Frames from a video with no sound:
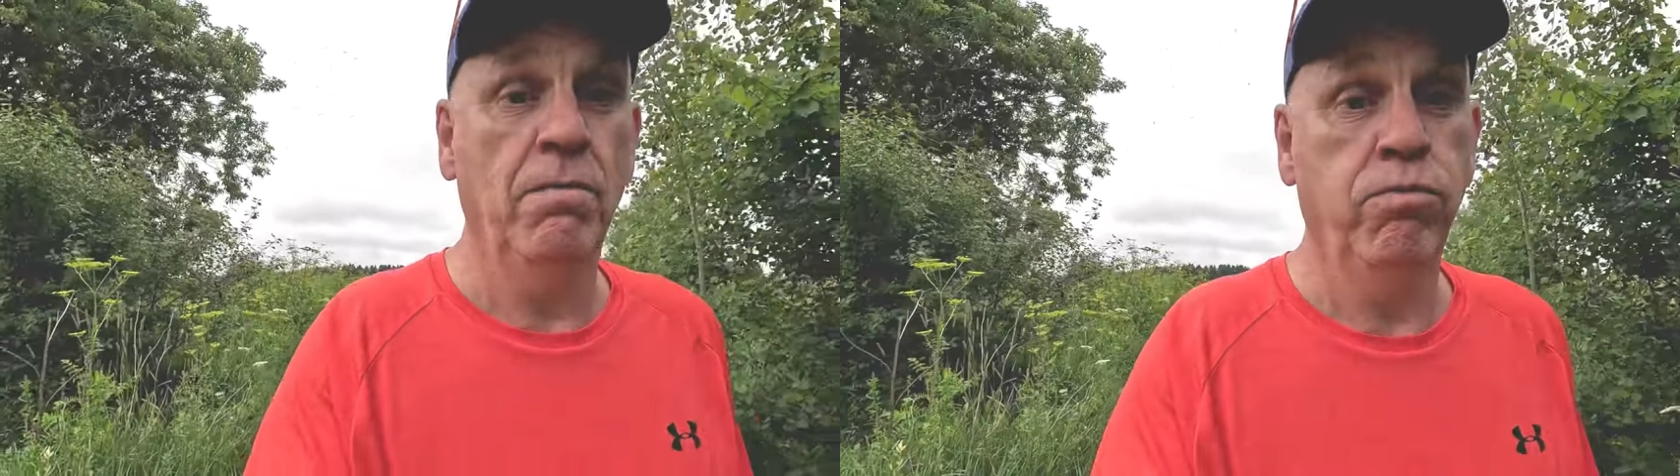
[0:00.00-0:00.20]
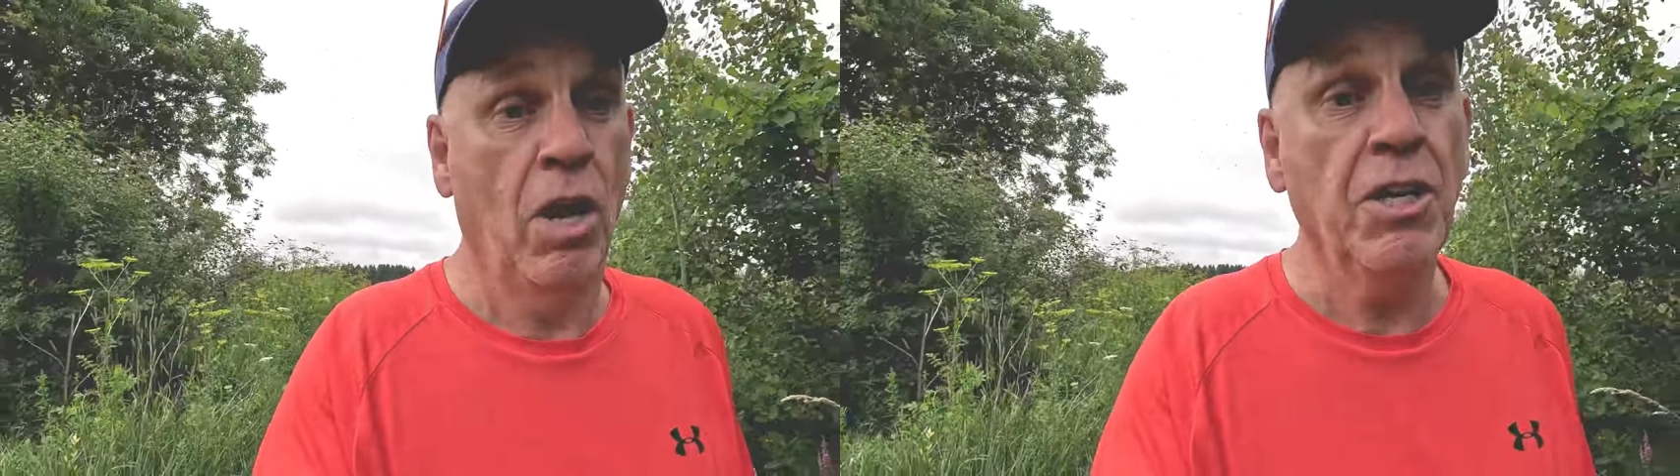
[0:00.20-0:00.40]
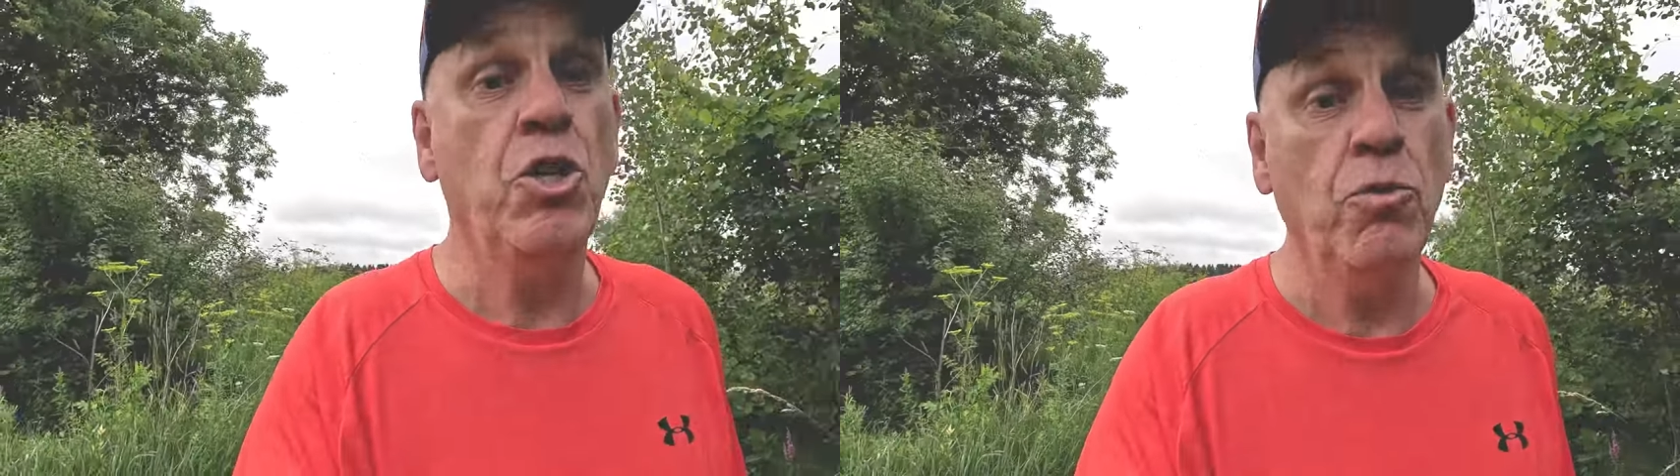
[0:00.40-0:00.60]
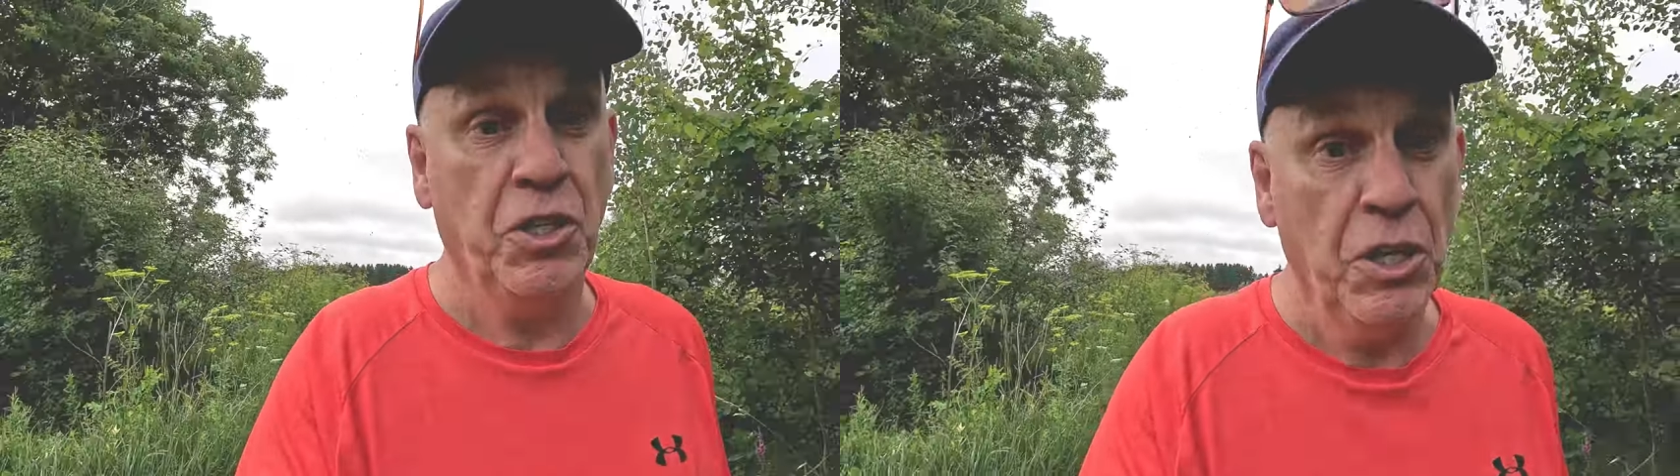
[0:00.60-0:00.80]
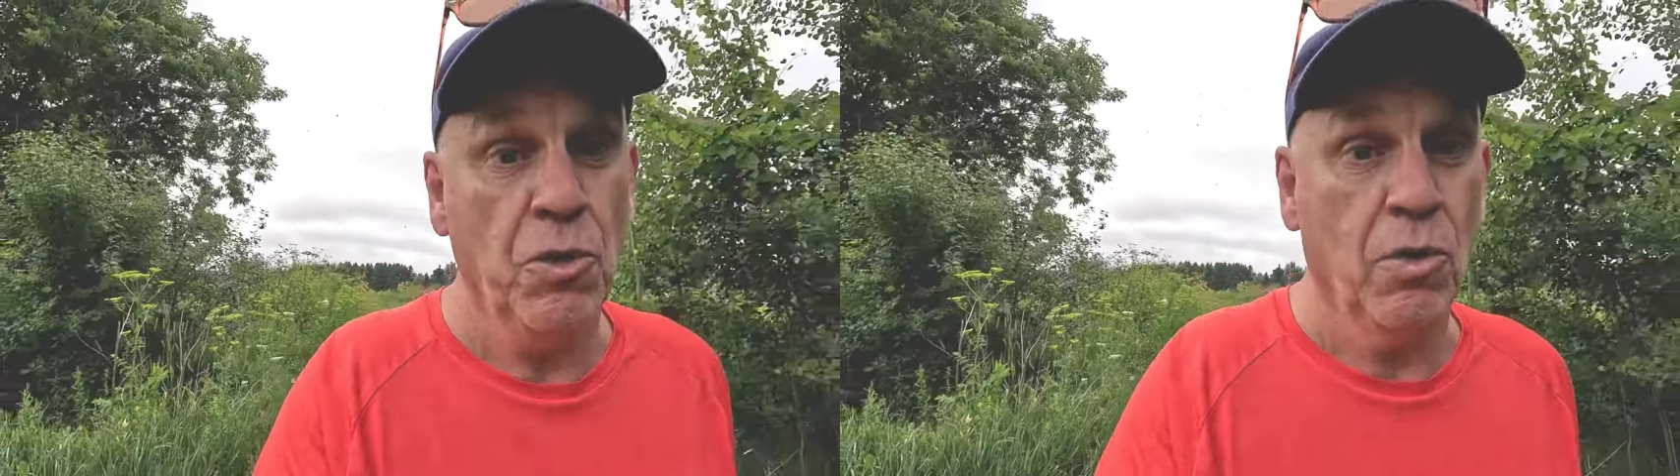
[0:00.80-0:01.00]
well, you
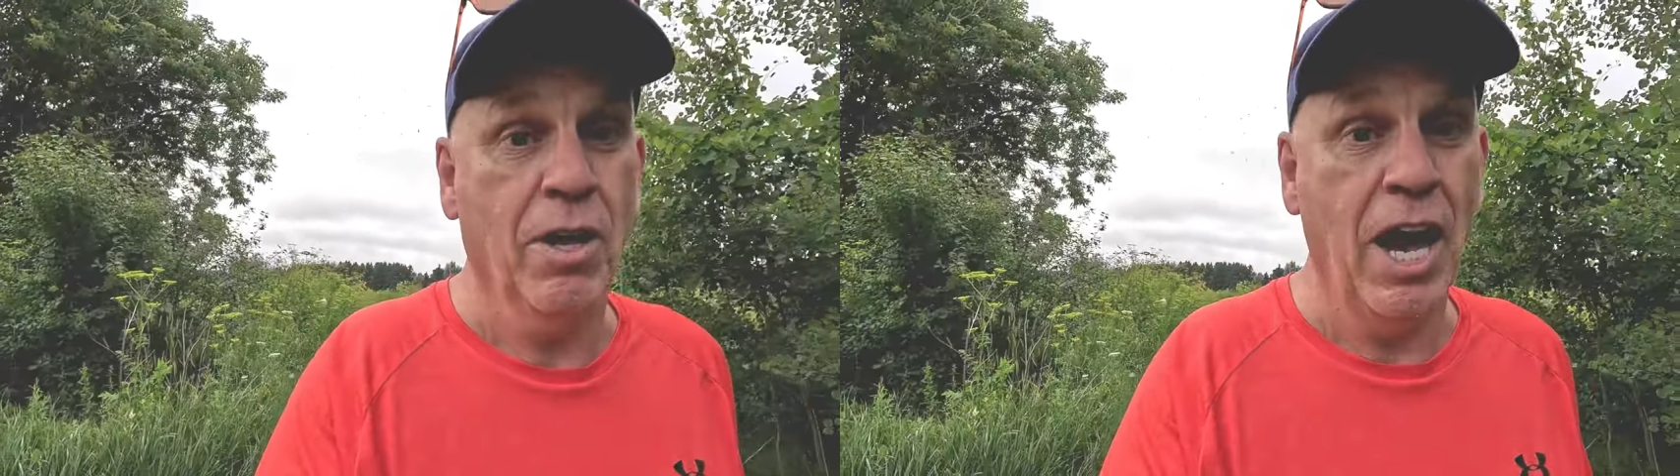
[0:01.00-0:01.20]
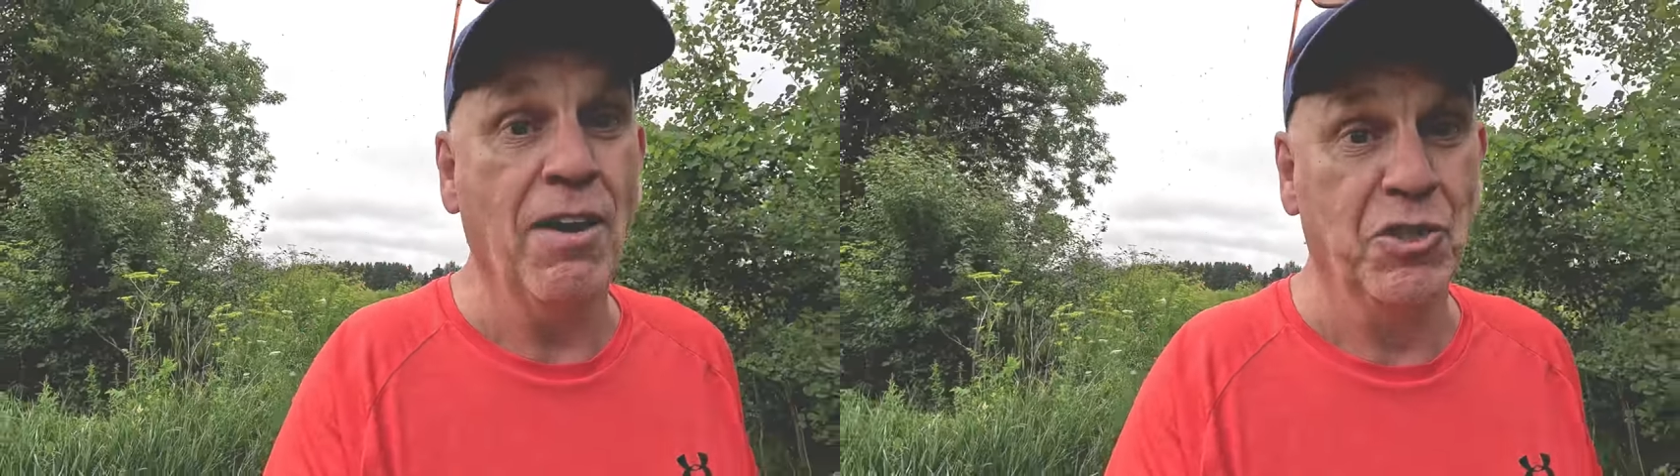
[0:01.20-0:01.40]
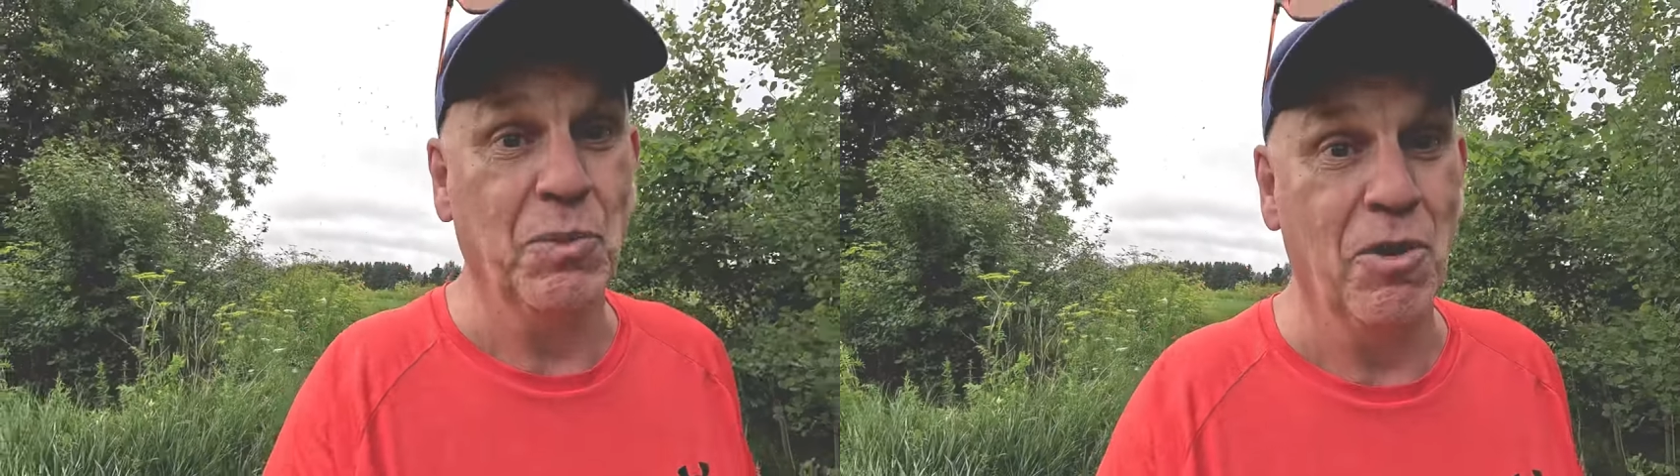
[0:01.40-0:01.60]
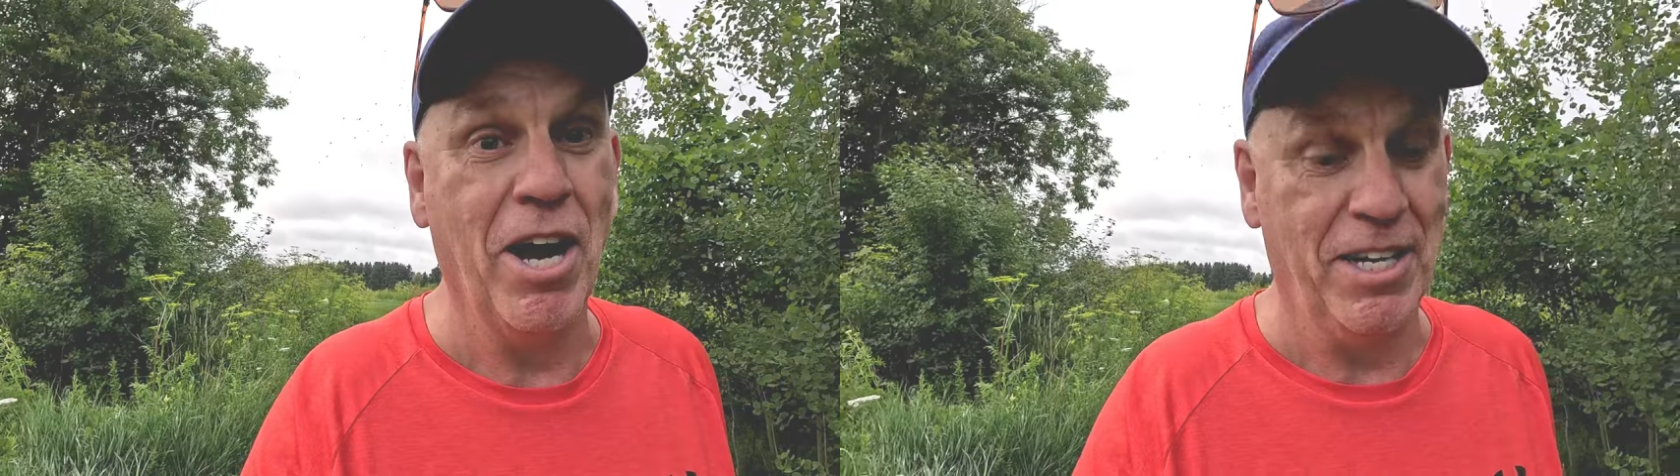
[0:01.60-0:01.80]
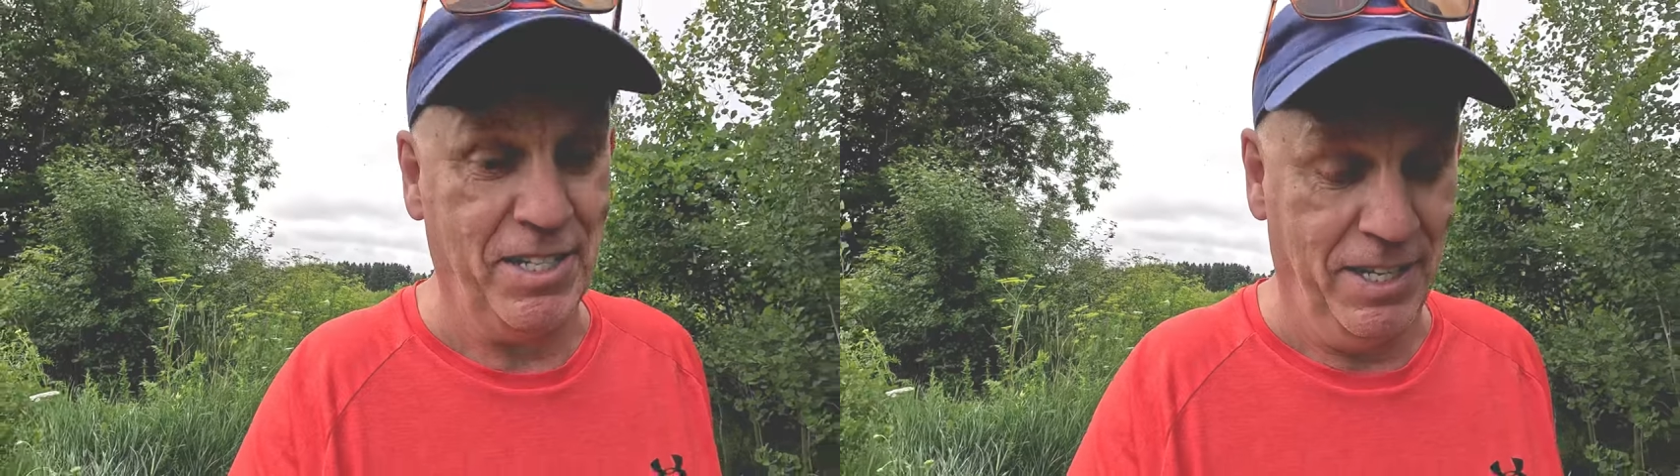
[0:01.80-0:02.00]
do have
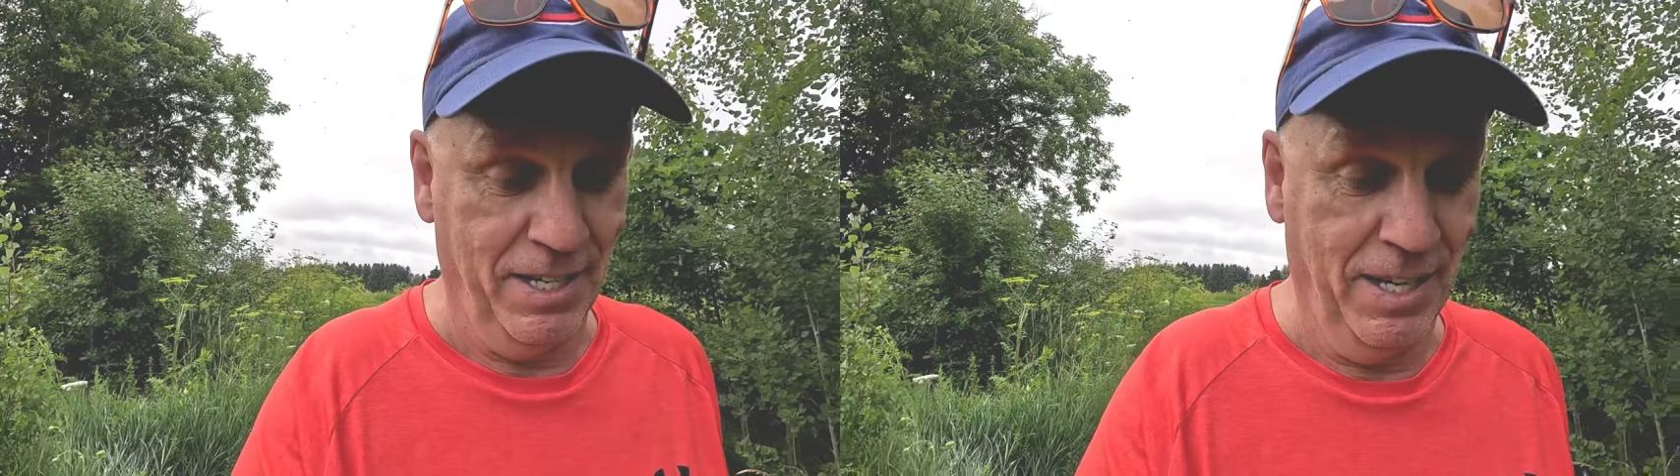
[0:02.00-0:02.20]
sobriety.